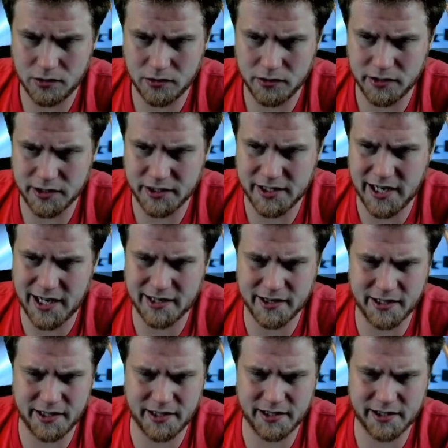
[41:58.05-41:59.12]
let's sack
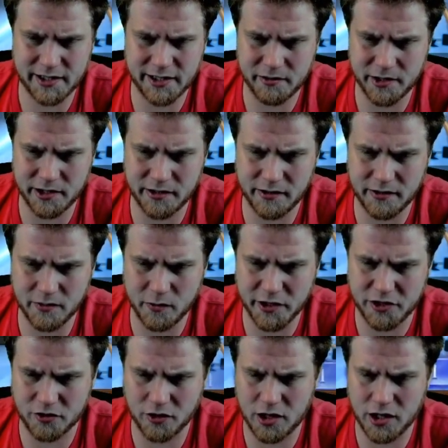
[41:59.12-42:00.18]
this, see what we
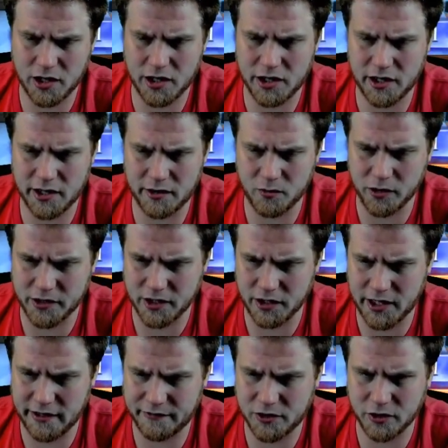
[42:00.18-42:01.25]
draw and what the
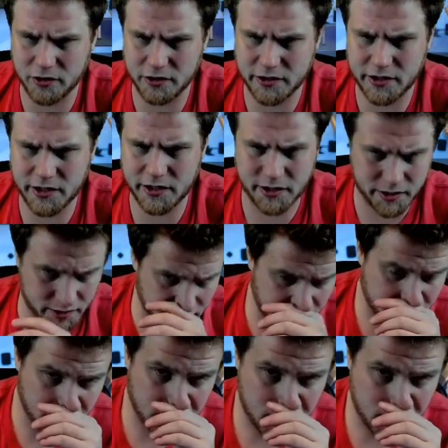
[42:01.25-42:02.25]
life totals is.